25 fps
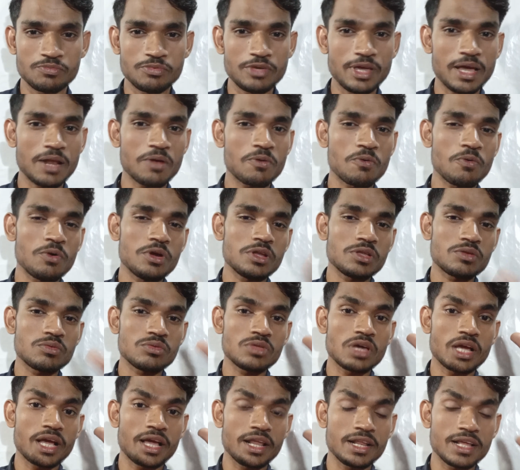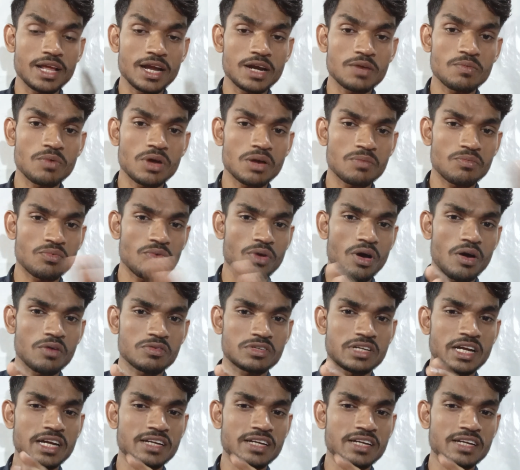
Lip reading: we are going to the create one block,